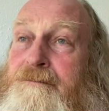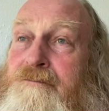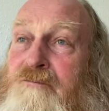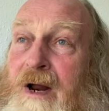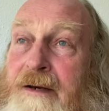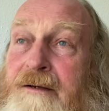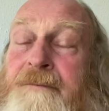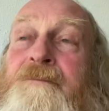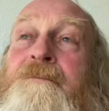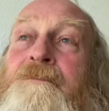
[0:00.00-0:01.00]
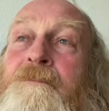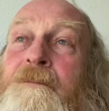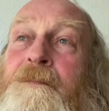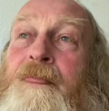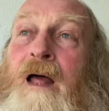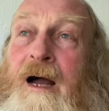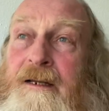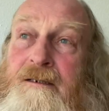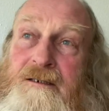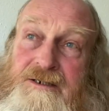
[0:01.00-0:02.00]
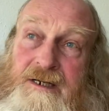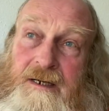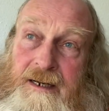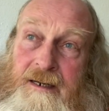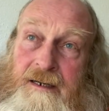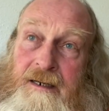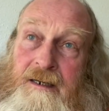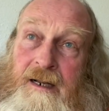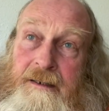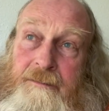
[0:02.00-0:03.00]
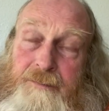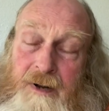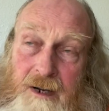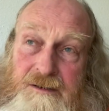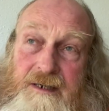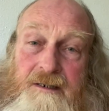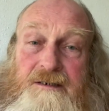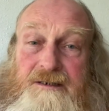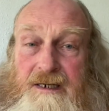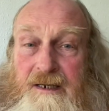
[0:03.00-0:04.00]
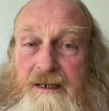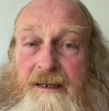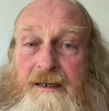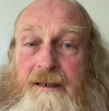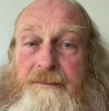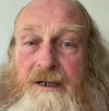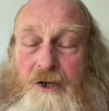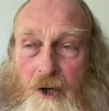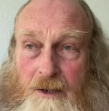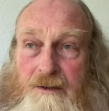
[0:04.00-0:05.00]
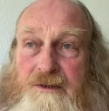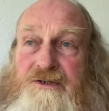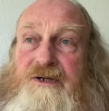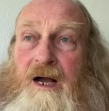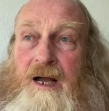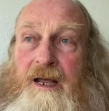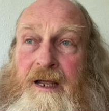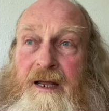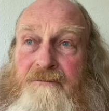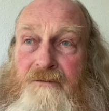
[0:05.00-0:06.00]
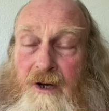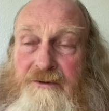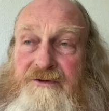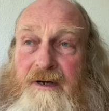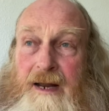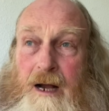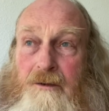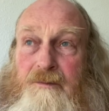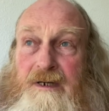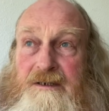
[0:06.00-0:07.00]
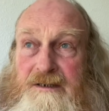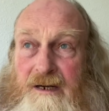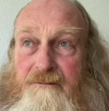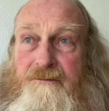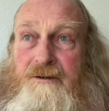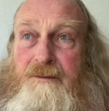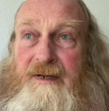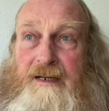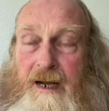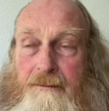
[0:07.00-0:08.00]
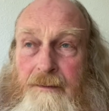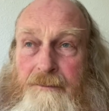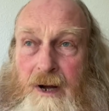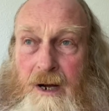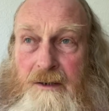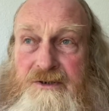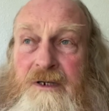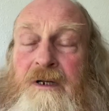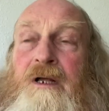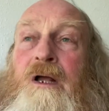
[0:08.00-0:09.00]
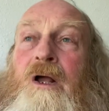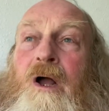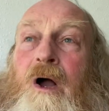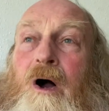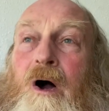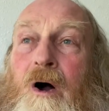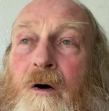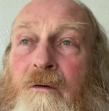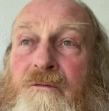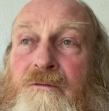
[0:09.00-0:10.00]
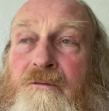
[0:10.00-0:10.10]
Right. I can see clearly, and in part I can see clearly because I have not allowed myself to become a part of